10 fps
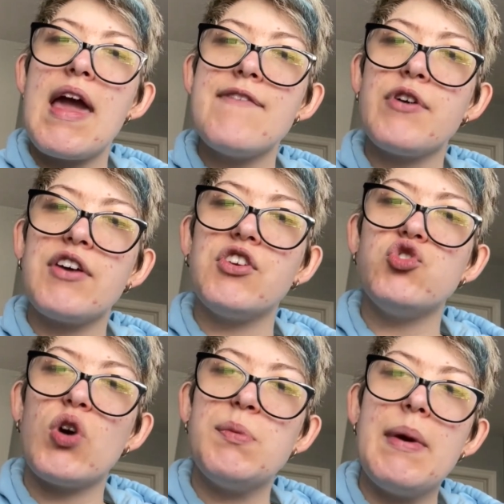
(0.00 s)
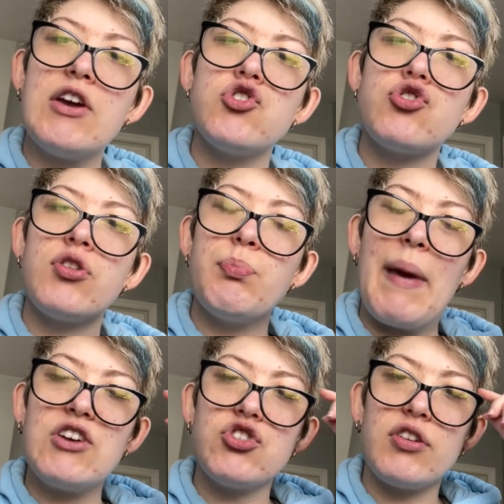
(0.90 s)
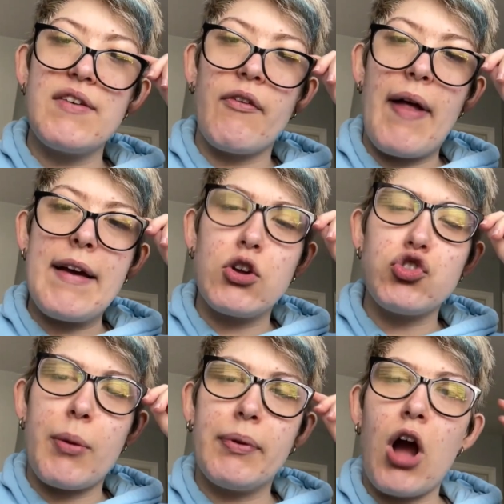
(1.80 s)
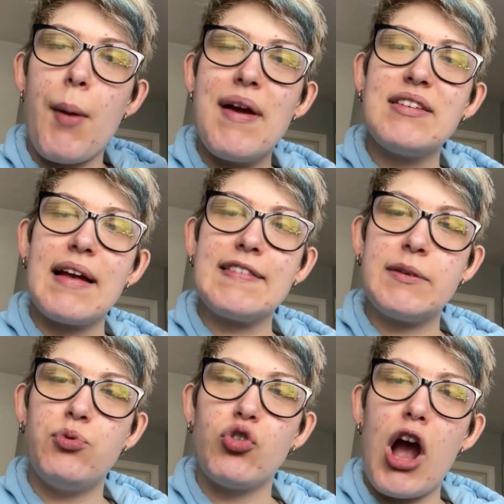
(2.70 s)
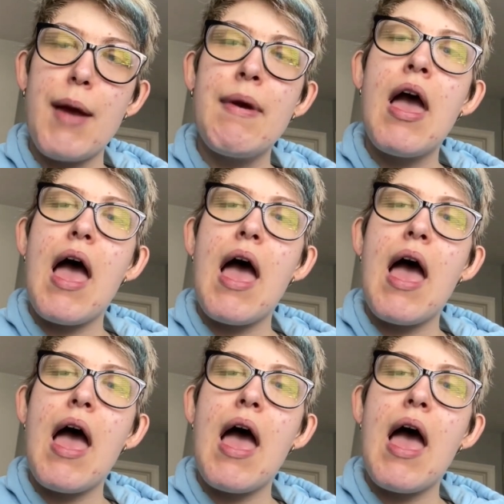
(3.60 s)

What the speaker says: If you guys enjoyed, make sure to leave a like, drop a comment, and subscribe,